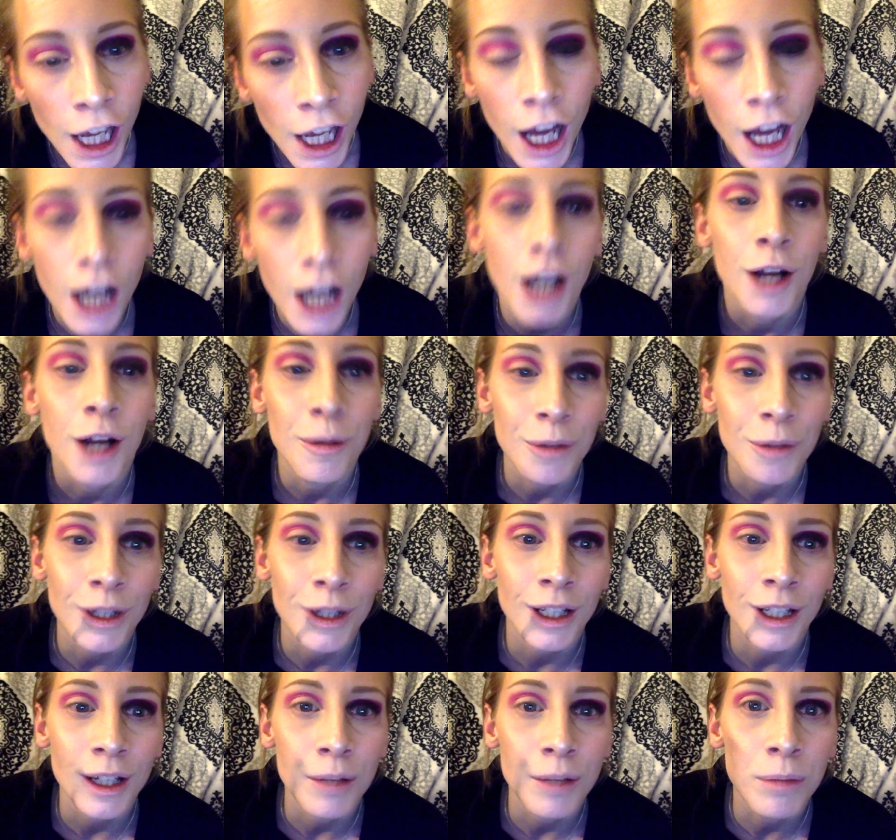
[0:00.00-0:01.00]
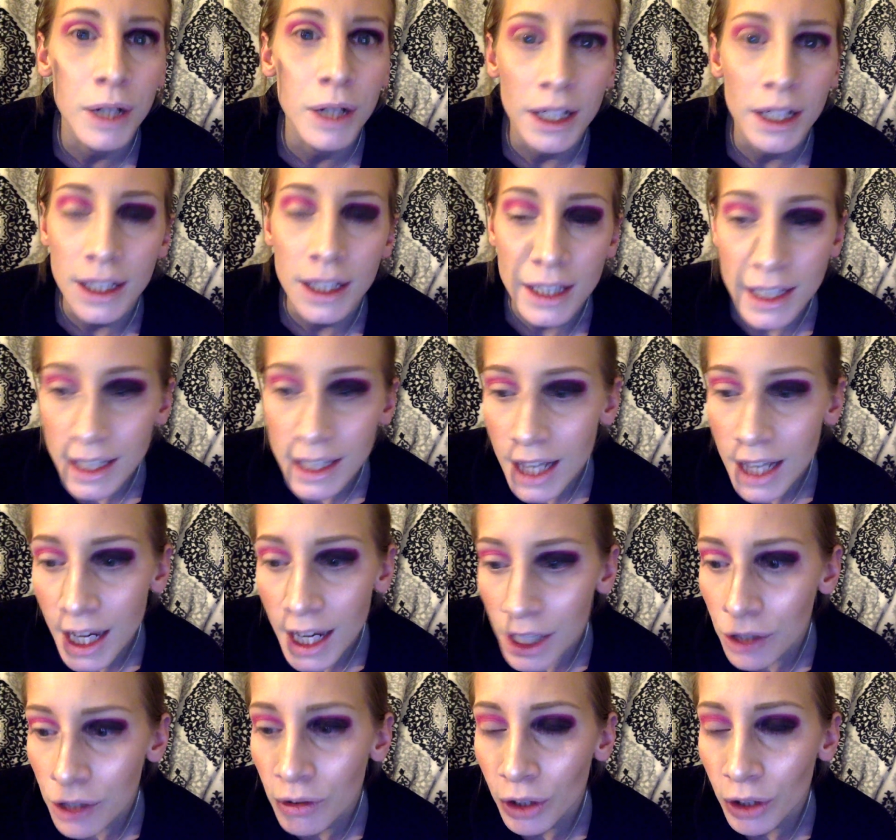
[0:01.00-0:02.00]
But this
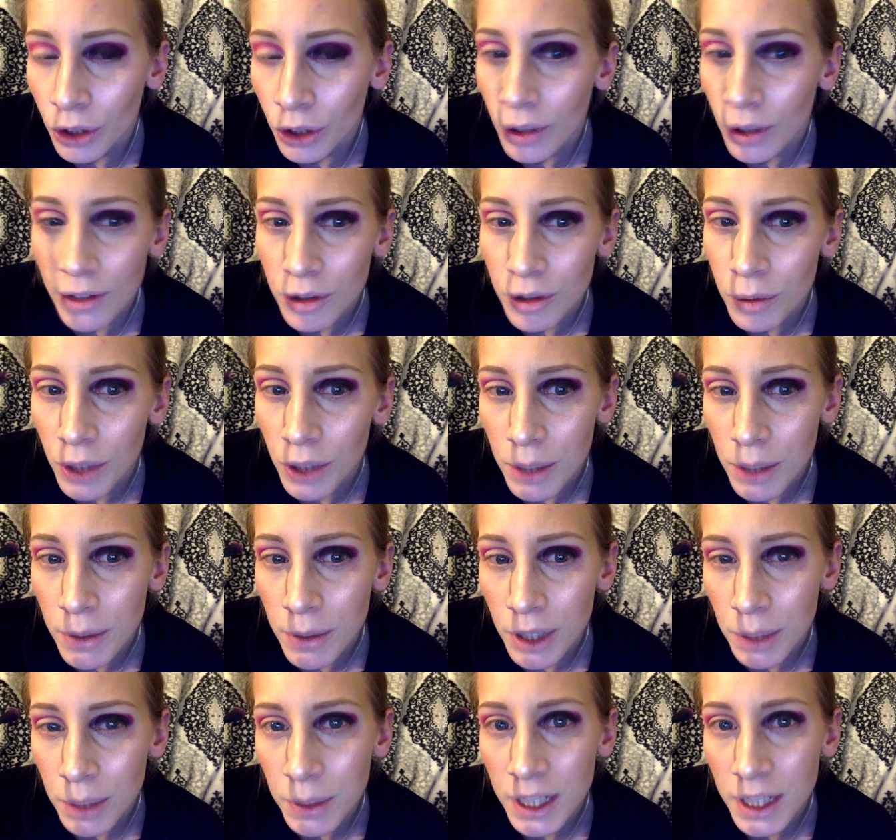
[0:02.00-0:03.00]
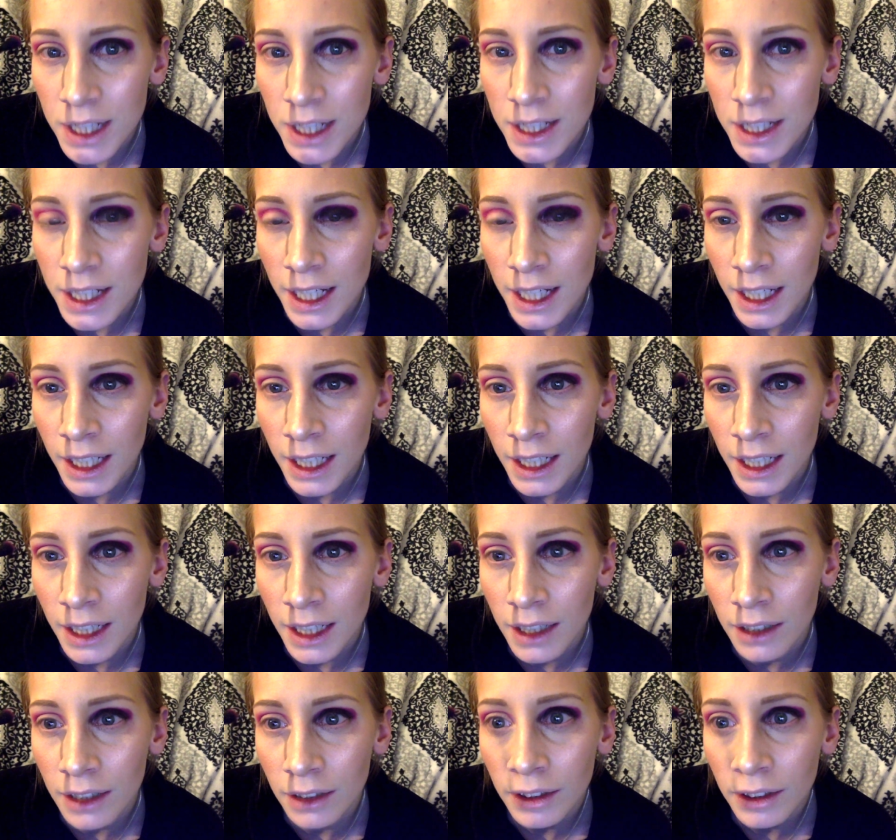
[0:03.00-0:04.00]
eye, you really don't have to worry about it, because it
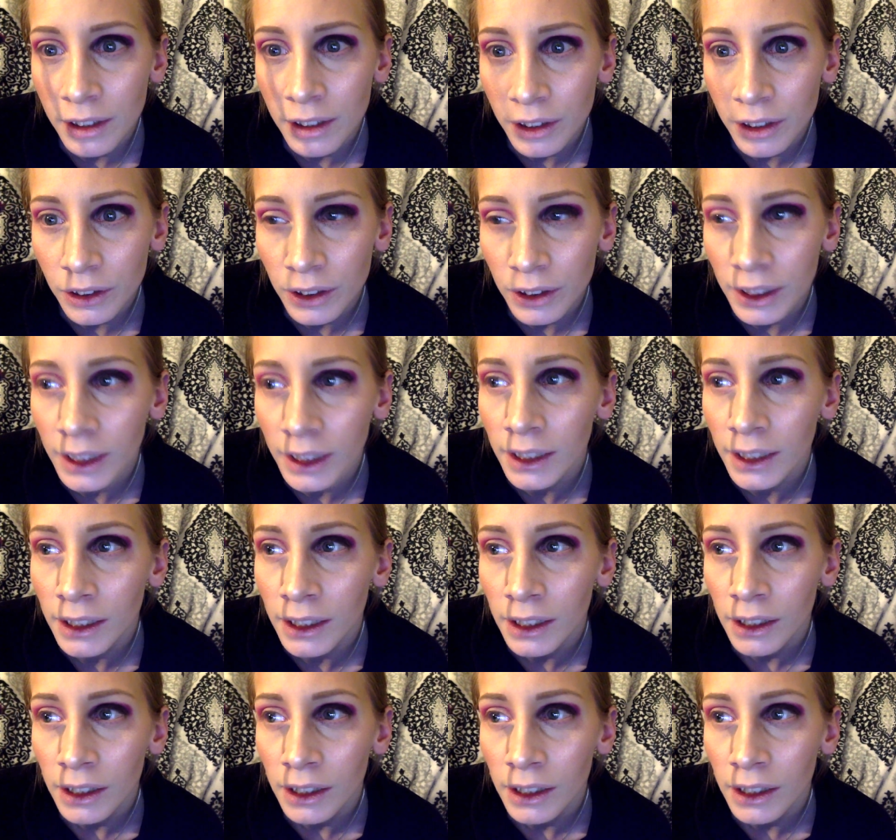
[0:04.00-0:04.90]
literally